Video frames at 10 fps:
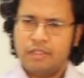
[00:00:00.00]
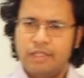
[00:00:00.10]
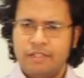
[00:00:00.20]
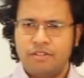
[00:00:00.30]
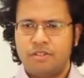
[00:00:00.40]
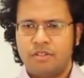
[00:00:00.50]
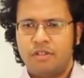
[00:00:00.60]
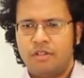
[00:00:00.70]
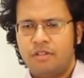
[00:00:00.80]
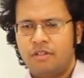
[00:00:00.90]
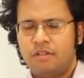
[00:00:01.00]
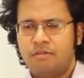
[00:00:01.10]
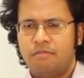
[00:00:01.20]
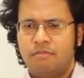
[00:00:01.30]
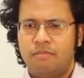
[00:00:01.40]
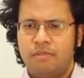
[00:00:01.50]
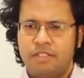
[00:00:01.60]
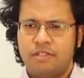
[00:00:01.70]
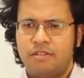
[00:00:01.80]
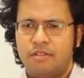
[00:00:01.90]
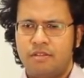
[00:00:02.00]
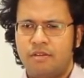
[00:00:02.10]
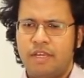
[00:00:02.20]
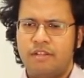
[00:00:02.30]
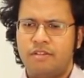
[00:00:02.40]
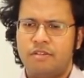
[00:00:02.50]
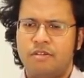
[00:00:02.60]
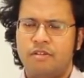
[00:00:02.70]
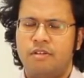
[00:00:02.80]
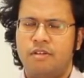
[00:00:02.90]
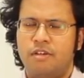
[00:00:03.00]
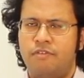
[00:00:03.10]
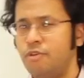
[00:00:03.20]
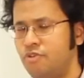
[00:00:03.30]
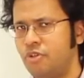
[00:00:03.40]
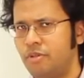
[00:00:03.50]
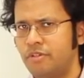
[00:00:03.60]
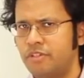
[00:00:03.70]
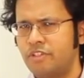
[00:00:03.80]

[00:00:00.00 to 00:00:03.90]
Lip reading: let's look at a few journals.